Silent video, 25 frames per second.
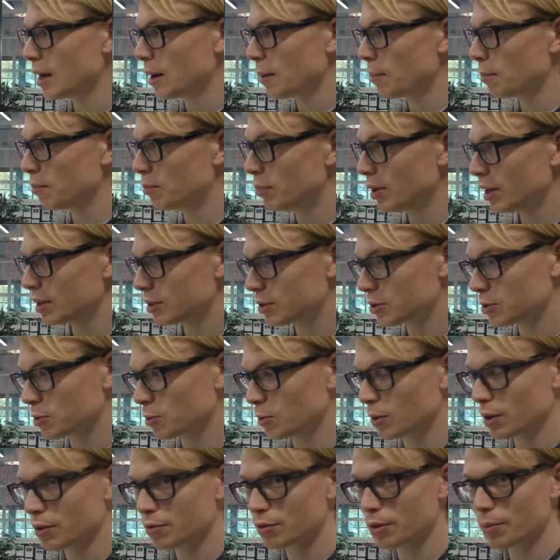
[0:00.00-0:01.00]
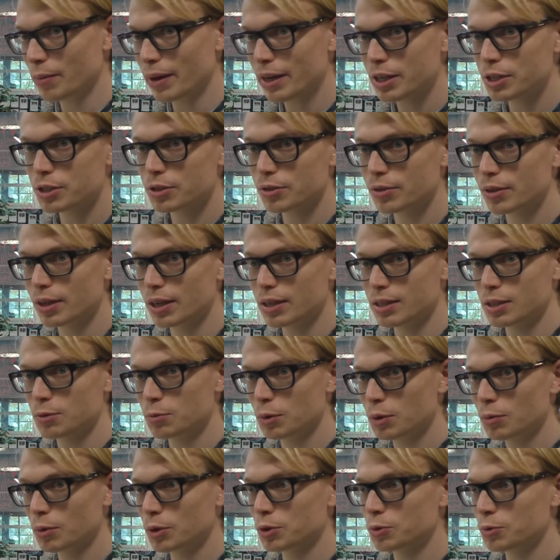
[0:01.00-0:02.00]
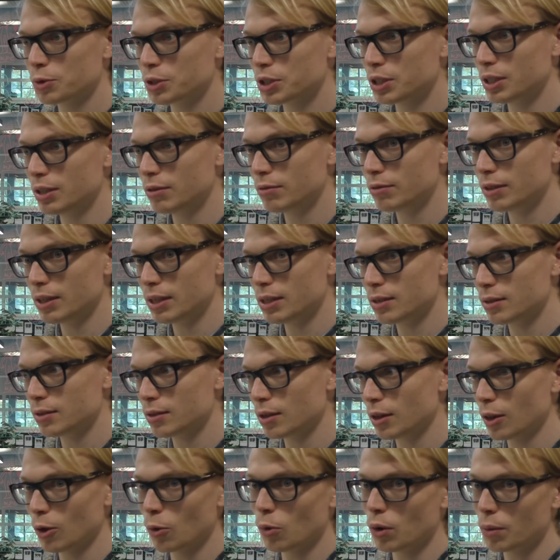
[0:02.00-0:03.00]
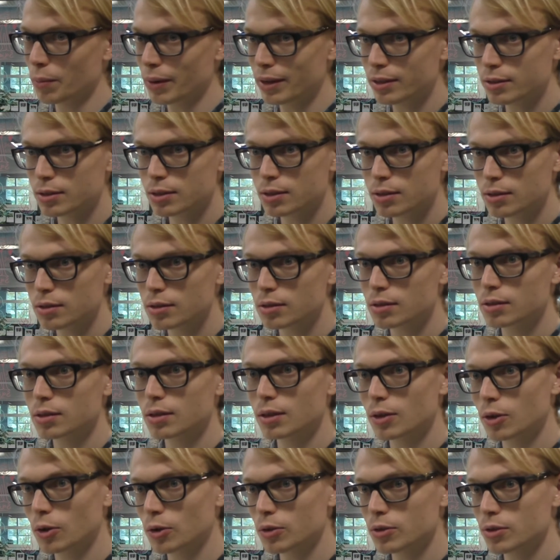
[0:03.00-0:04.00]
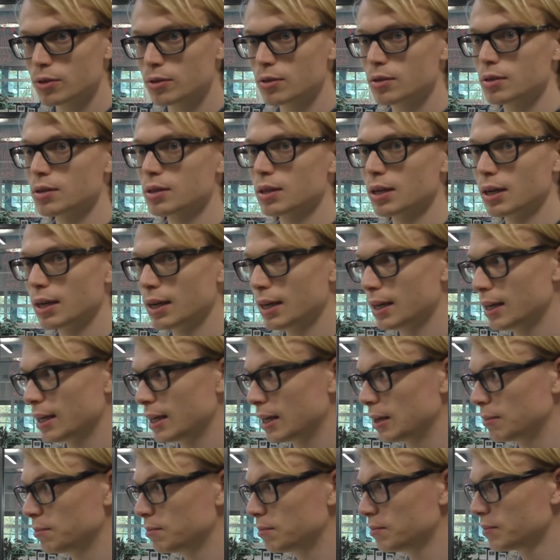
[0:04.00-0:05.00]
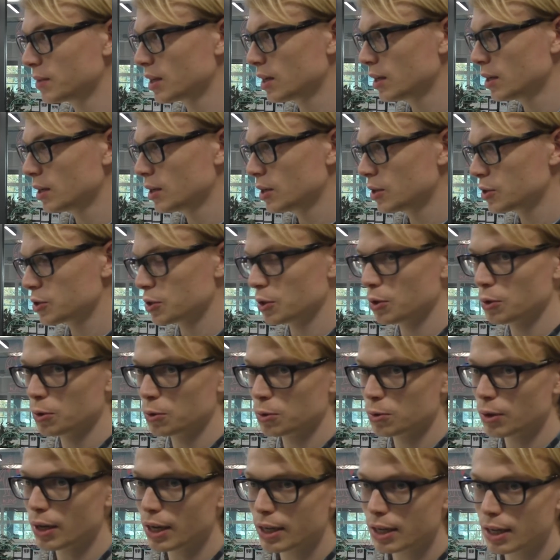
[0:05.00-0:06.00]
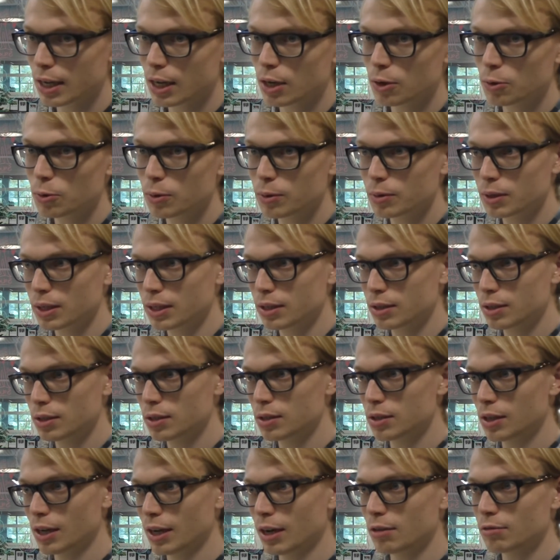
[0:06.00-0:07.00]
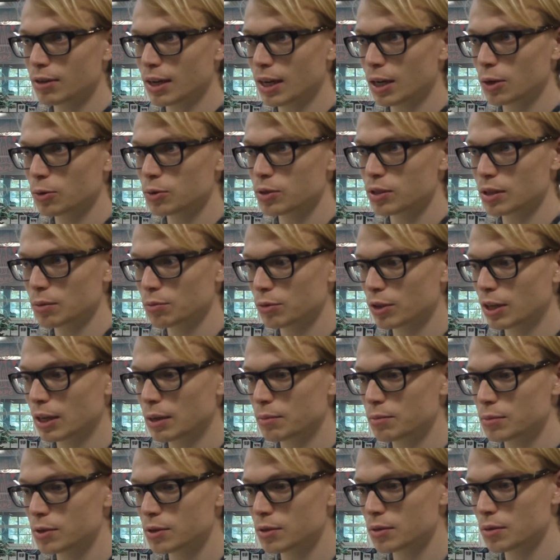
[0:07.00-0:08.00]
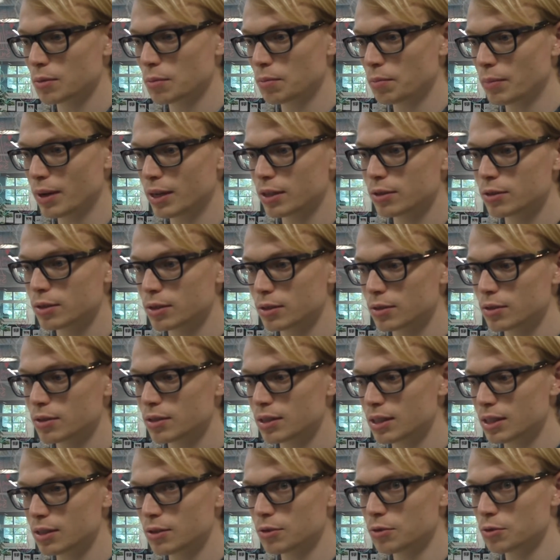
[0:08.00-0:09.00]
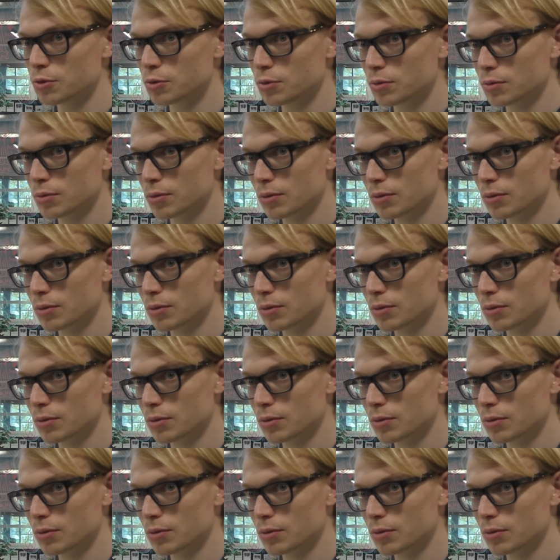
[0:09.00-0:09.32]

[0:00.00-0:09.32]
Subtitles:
But one of the major things that we want to achieve is lower maintenance costs. So right now in the design of a house, sometimes maintenance isn't